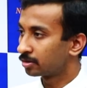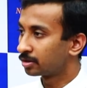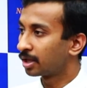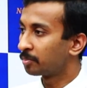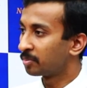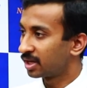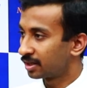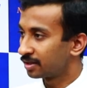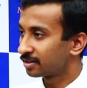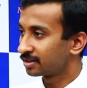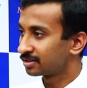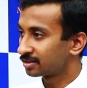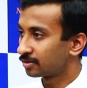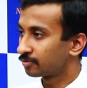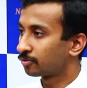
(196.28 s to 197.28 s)
The main
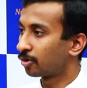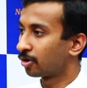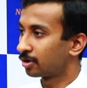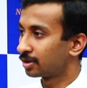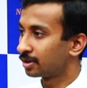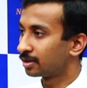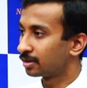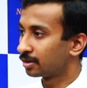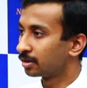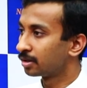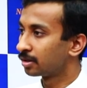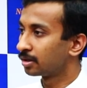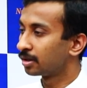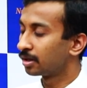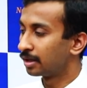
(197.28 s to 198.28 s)
reason for
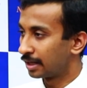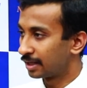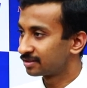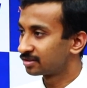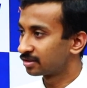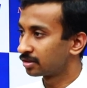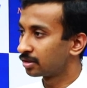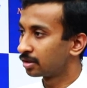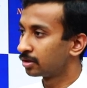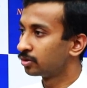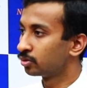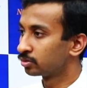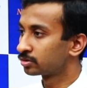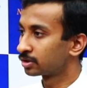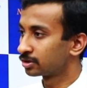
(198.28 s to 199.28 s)
less
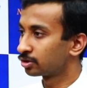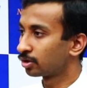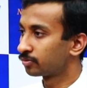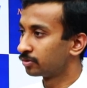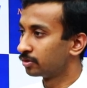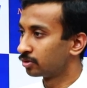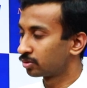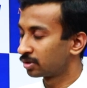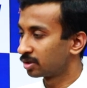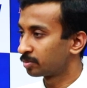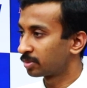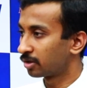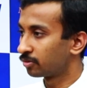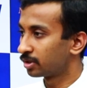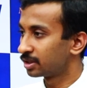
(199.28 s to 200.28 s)
usage of nuclear
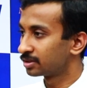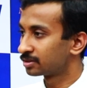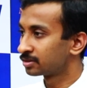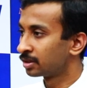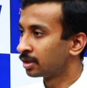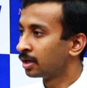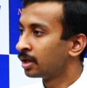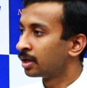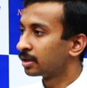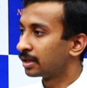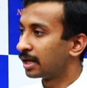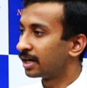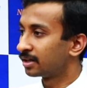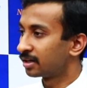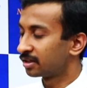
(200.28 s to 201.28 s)
power is
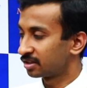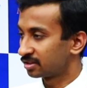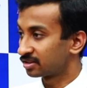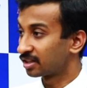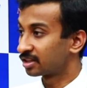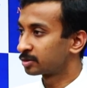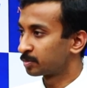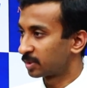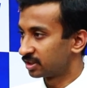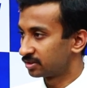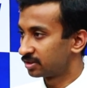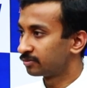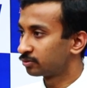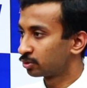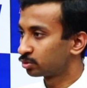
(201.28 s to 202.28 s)
that it is
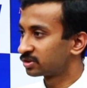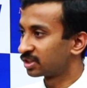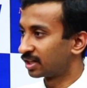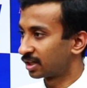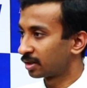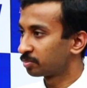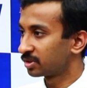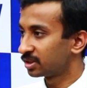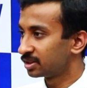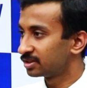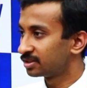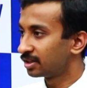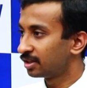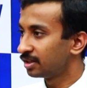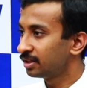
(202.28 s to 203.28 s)
expensive to set up
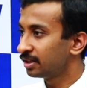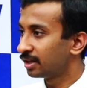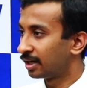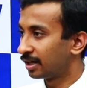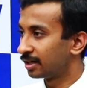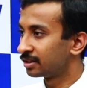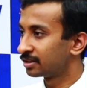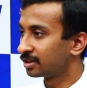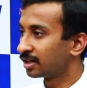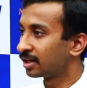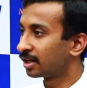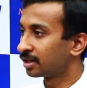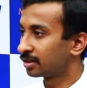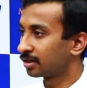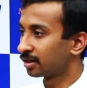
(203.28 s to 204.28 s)
initially, and there
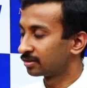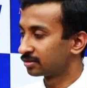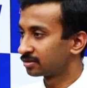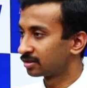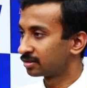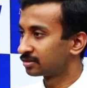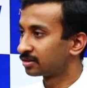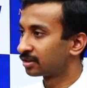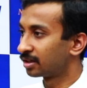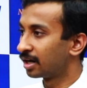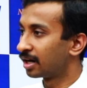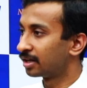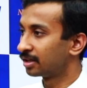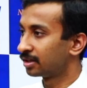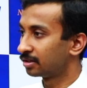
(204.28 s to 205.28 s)
are concerns
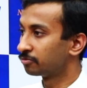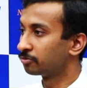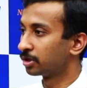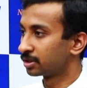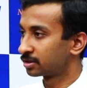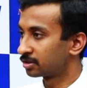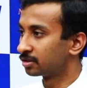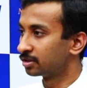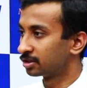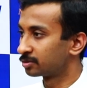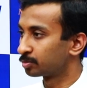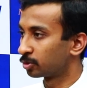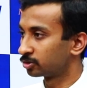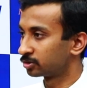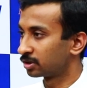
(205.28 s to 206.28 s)
regarding waste
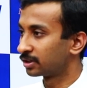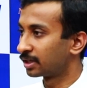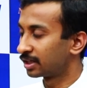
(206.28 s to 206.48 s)
disposal.